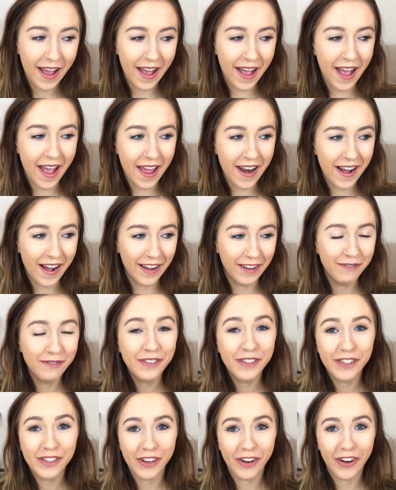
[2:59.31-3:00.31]
and
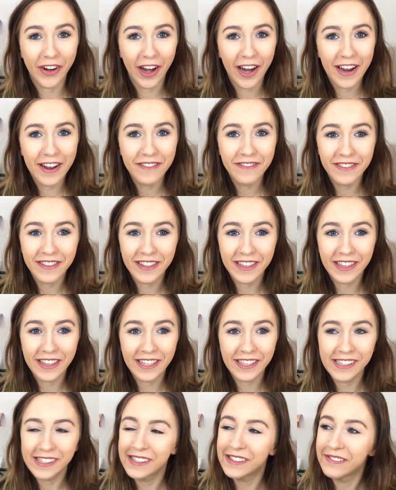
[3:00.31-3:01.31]
I'm sorry if
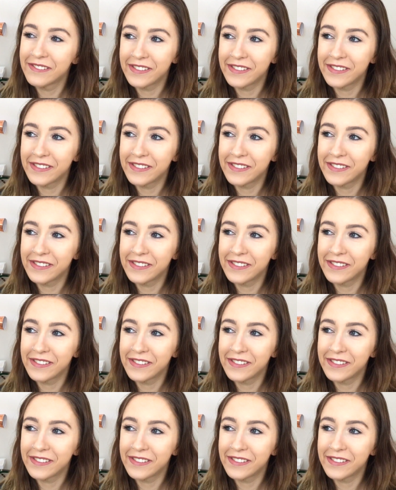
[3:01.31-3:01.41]
this